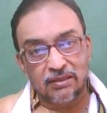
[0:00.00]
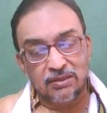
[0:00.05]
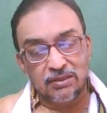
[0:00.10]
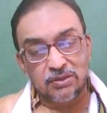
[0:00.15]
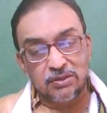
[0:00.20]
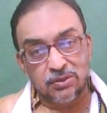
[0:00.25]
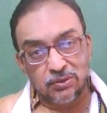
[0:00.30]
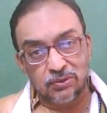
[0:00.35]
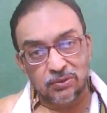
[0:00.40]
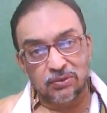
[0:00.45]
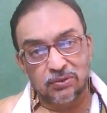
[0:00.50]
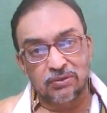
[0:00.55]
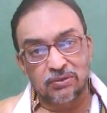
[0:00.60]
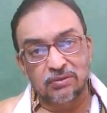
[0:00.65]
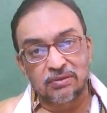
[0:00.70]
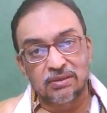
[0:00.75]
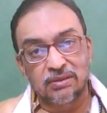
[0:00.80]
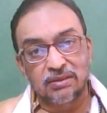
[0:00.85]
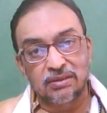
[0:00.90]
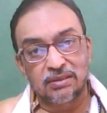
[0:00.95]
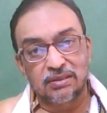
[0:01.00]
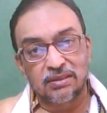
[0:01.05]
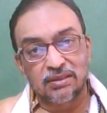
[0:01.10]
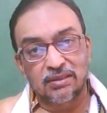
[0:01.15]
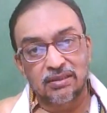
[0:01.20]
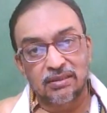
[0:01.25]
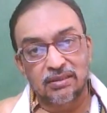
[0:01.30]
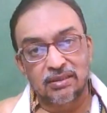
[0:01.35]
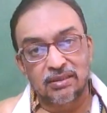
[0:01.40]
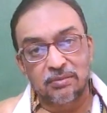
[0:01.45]
So,
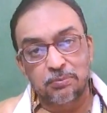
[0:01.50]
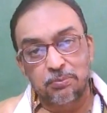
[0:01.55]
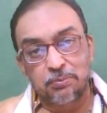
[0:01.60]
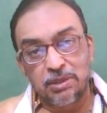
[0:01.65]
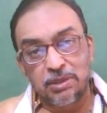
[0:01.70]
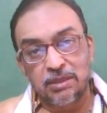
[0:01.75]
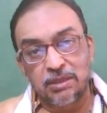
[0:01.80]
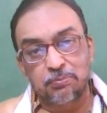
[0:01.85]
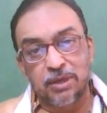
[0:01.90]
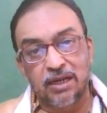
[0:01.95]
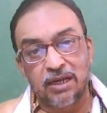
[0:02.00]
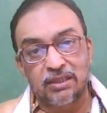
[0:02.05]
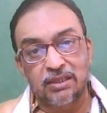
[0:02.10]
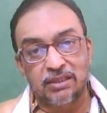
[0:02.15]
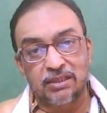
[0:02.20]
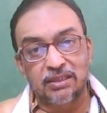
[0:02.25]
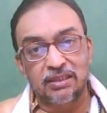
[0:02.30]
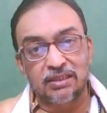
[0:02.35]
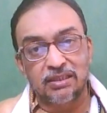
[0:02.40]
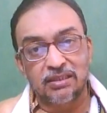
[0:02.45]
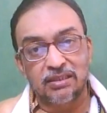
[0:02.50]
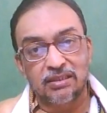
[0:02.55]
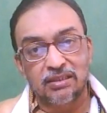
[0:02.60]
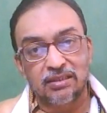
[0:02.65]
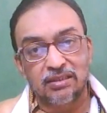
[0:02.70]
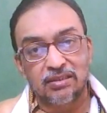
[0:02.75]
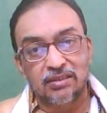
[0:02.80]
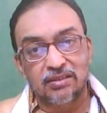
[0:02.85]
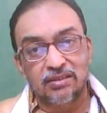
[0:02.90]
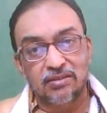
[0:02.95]
the B party
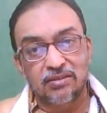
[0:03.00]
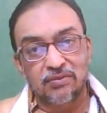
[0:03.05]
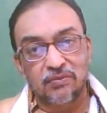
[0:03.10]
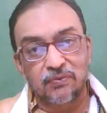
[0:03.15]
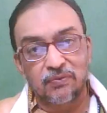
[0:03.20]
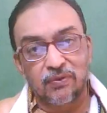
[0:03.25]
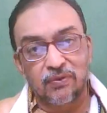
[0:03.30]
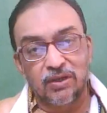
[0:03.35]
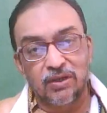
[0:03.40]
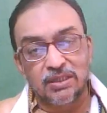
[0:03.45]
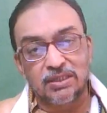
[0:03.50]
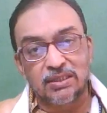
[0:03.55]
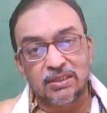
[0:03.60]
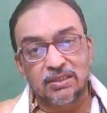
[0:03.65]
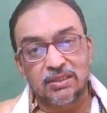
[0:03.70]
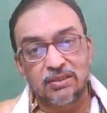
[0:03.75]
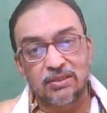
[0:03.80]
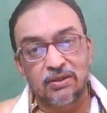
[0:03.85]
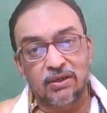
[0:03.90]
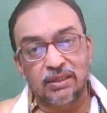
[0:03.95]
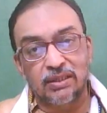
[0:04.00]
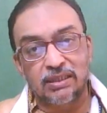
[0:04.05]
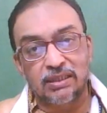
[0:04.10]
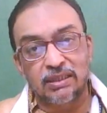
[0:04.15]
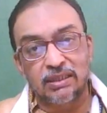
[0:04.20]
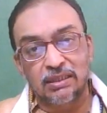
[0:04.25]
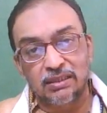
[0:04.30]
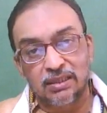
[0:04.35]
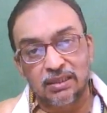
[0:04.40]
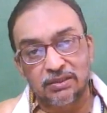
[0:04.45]
was not
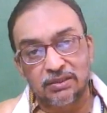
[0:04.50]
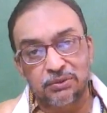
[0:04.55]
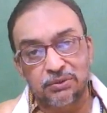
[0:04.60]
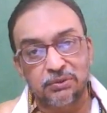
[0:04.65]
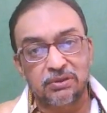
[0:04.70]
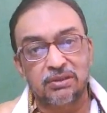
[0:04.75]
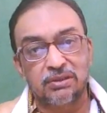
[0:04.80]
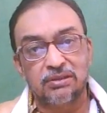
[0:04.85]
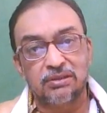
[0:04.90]
telling the truth,